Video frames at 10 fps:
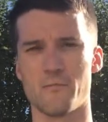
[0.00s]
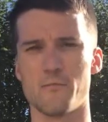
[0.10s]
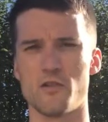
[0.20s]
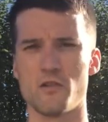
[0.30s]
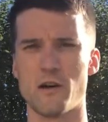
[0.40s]

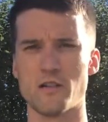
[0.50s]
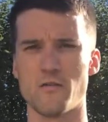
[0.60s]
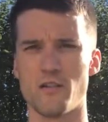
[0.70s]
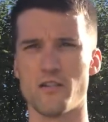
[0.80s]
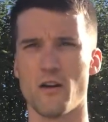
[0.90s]
too much of
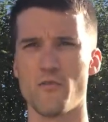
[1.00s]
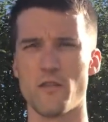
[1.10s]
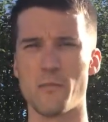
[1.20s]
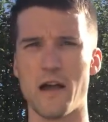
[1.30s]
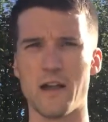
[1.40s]
yourself in
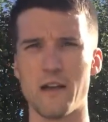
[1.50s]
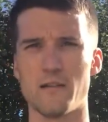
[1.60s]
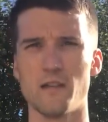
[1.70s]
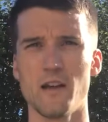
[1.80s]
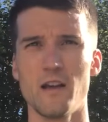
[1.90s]
the back
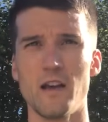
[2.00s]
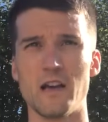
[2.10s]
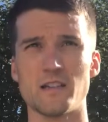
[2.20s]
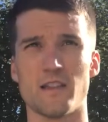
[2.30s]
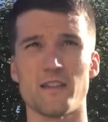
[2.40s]
end.
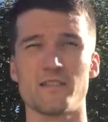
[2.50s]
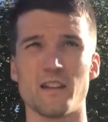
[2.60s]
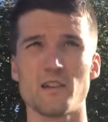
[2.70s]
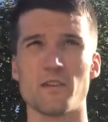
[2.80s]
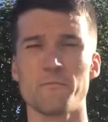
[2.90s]
So that's the
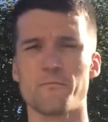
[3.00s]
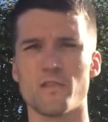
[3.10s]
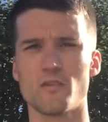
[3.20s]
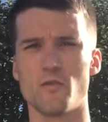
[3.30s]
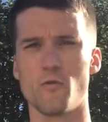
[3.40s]
session.
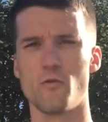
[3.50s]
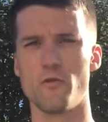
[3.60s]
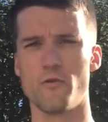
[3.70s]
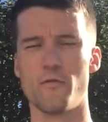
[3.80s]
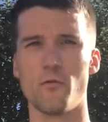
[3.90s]
It's called
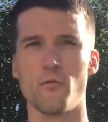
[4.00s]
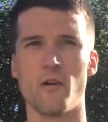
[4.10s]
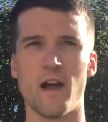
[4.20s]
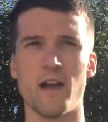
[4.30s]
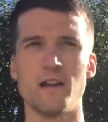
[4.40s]
the full
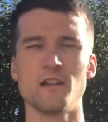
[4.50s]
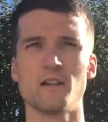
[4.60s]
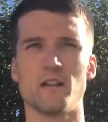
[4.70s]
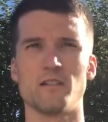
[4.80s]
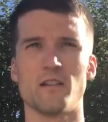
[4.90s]

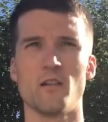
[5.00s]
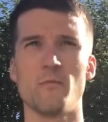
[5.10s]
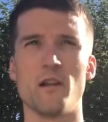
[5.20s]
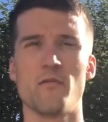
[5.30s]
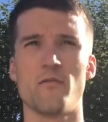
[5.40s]
range. It's a little
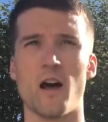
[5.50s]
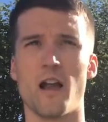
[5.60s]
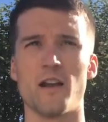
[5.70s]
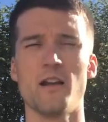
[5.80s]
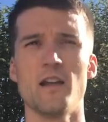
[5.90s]
bit of
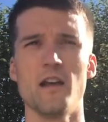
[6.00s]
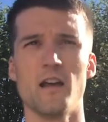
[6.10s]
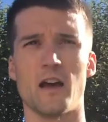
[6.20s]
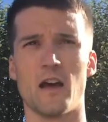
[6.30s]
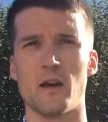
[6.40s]
fun.
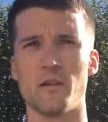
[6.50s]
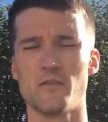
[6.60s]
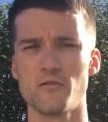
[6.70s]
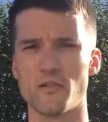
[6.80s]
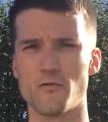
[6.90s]
It's
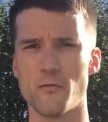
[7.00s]
also a